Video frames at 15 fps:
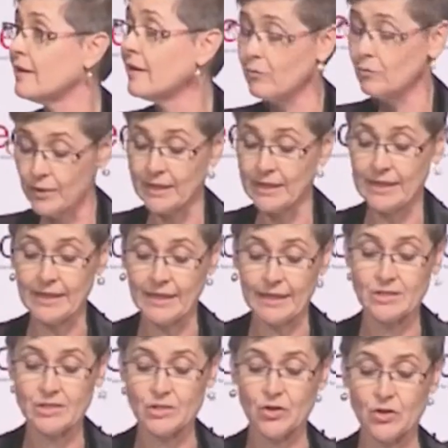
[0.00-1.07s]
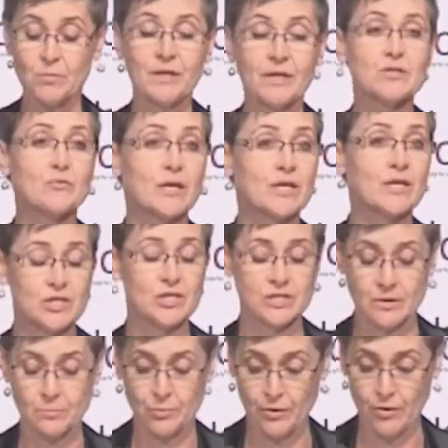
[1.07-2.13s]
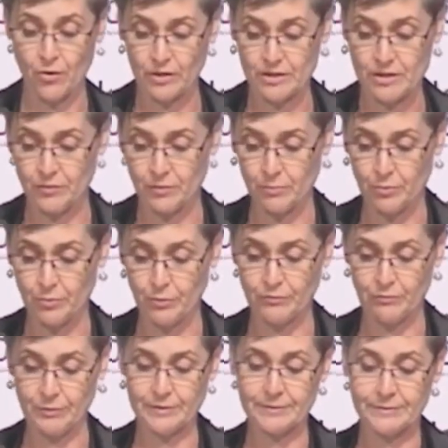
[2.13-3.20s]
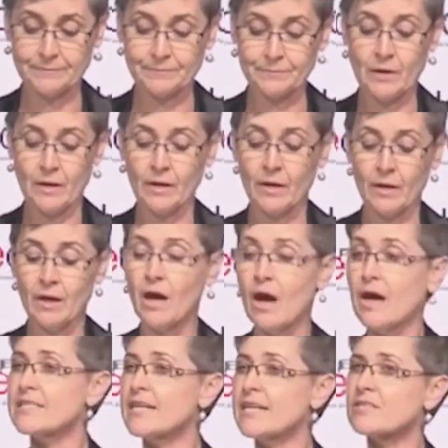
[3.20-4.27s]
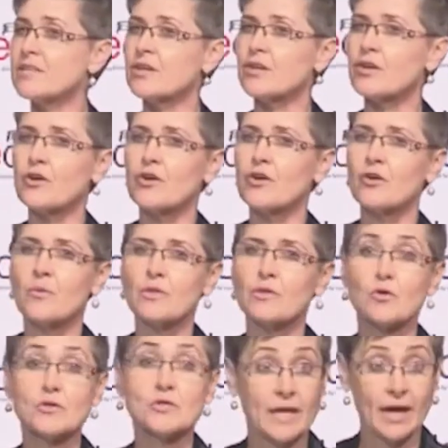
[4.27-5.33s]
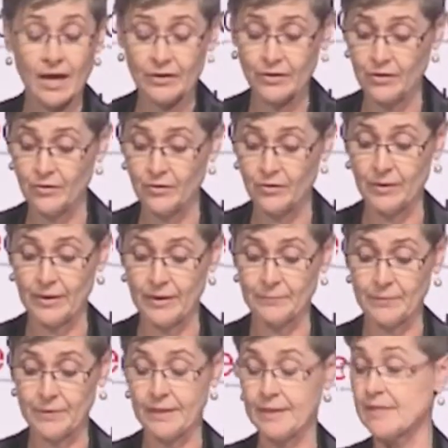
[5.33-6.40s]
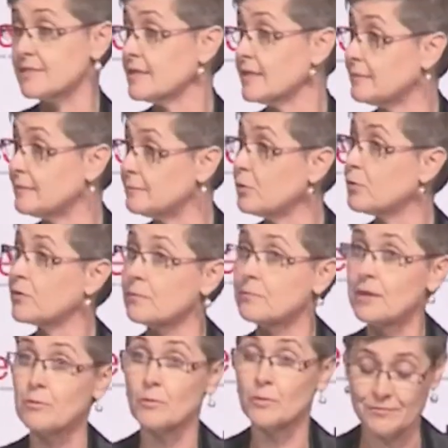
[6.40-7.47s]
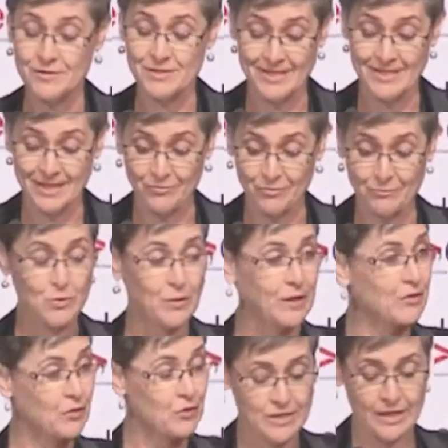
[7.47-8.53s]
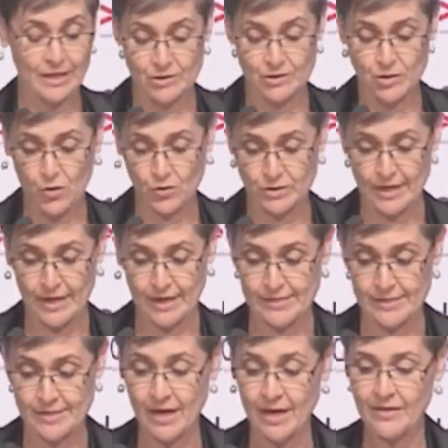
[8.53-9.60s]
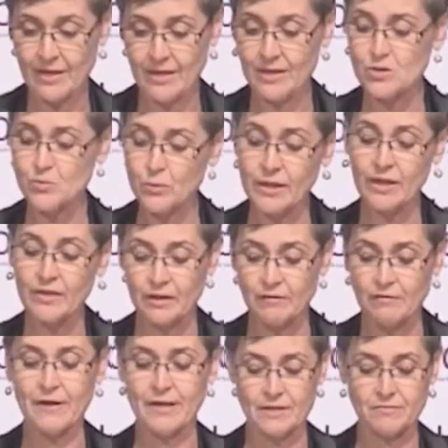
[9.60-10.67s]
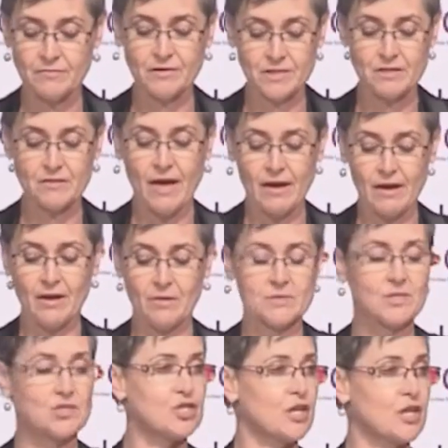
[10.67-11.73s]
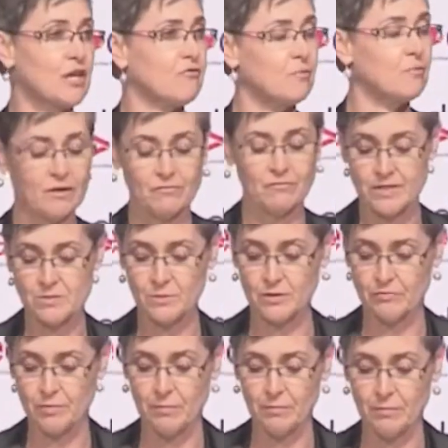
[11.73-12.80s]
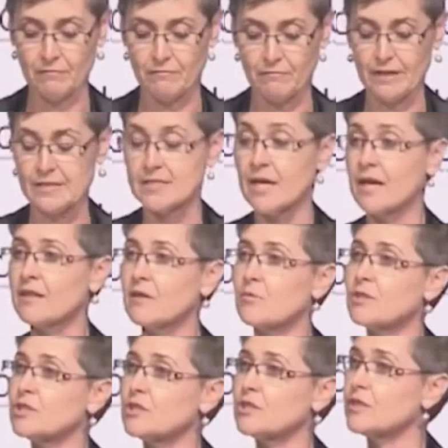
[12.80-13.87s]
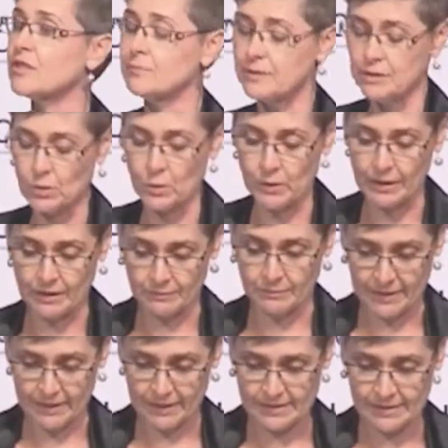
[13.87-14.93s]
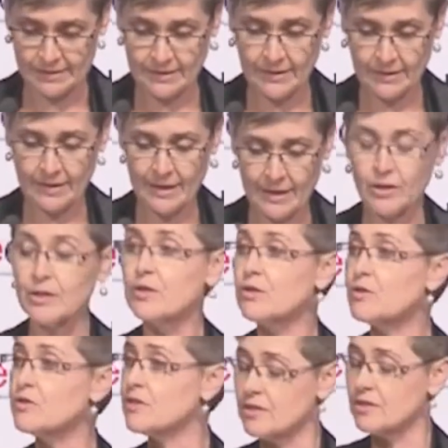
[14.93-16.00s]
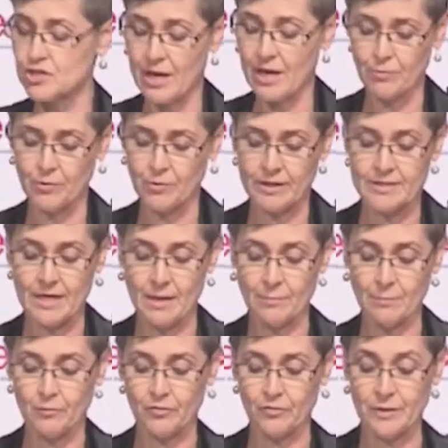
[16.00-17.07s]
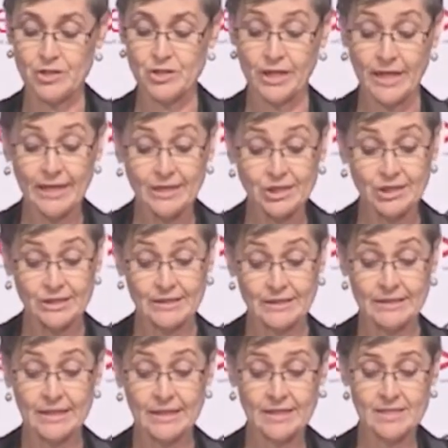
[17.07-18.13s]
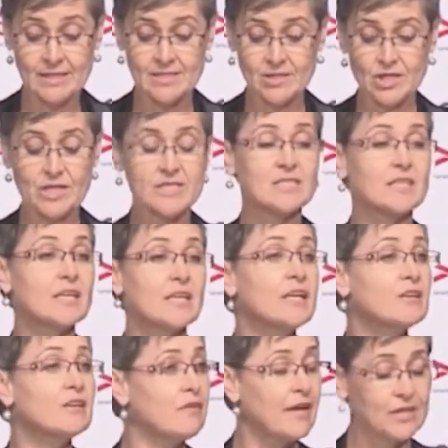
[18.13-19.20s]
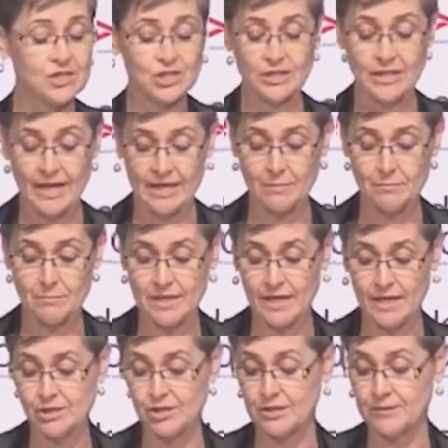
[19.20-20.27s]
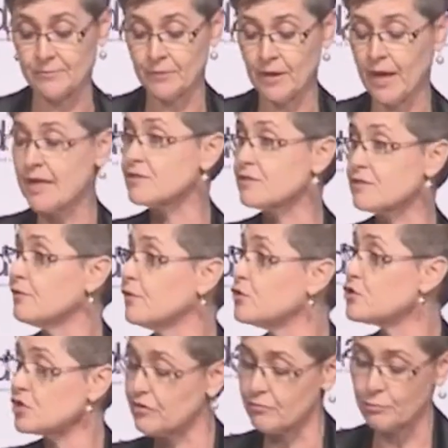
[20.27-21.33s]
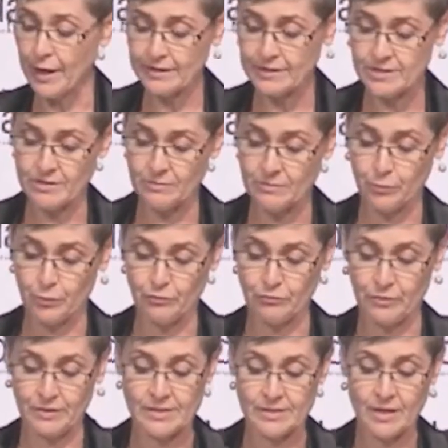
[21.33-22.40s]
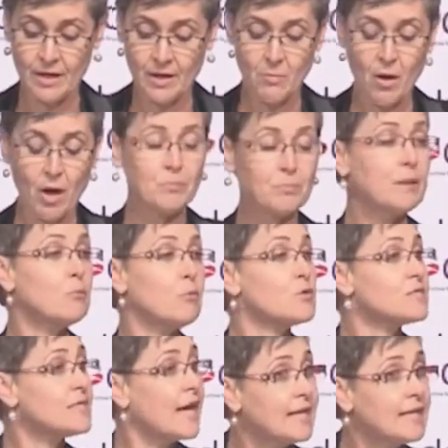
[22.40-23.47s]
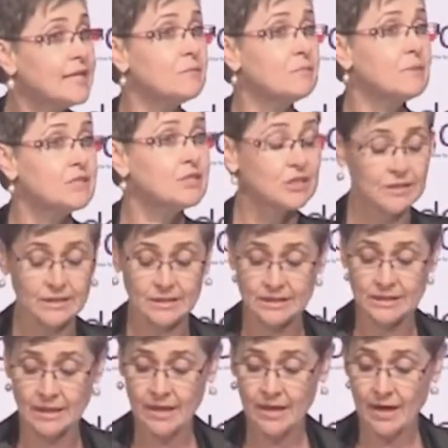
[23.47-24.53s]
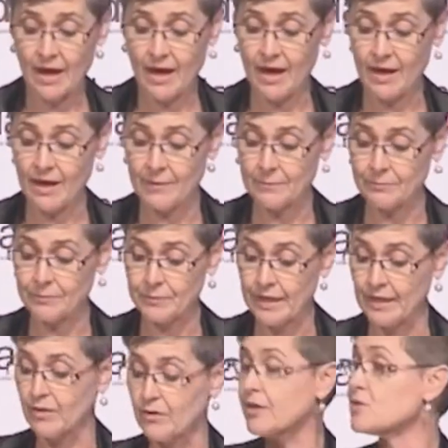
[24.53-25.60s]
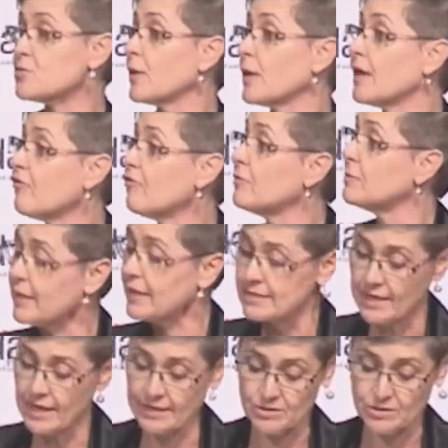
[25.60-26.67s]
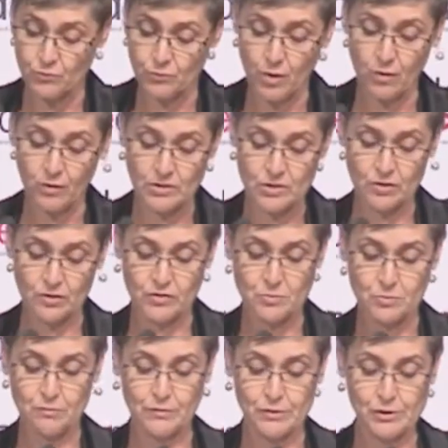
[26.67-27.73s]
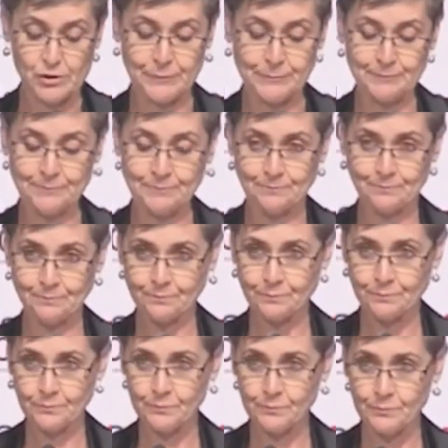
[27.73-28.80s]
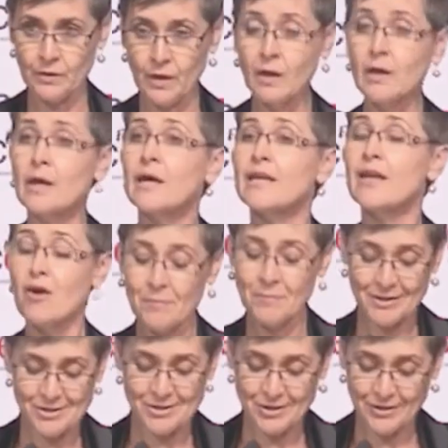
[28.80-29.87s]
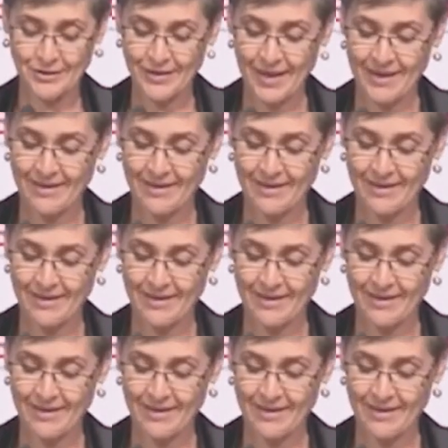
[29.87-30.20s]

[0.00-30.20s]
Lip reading: really, in determining directions and priorities for improvement. I tend to concur with Ross Garno in his book that people will have seen from 2013, Dog Days, that it's really the effectiveness of outcomes achieved from the investment of public funds that we should really be talking about. And I use in the chapter an example from education to suggest that innovation, adaptation and diffusion of practice improvements might be more salient measures in areas where government maintains a role in service provision. Now, I mentioned that